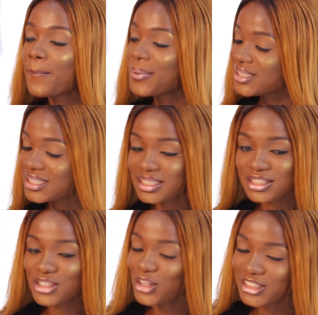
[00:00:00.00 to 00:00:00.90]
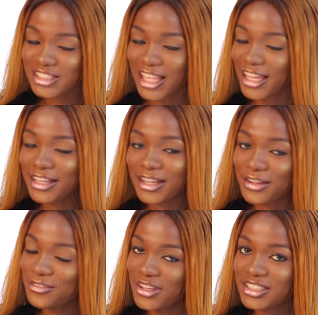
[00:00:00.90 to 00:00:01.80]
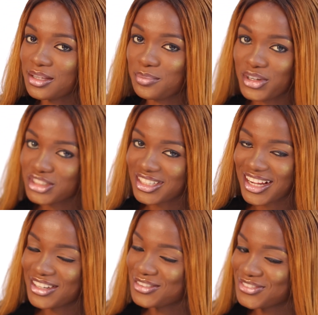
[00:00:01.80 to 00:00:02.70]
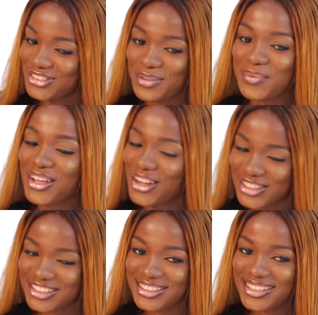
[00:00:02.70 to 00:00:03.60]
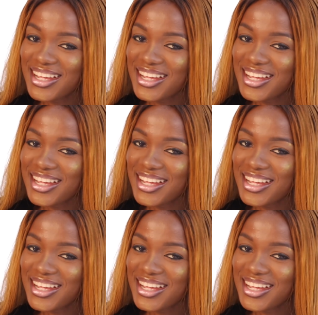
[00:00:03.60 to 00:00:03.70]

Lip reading: but this is not like a first impression kind of video, because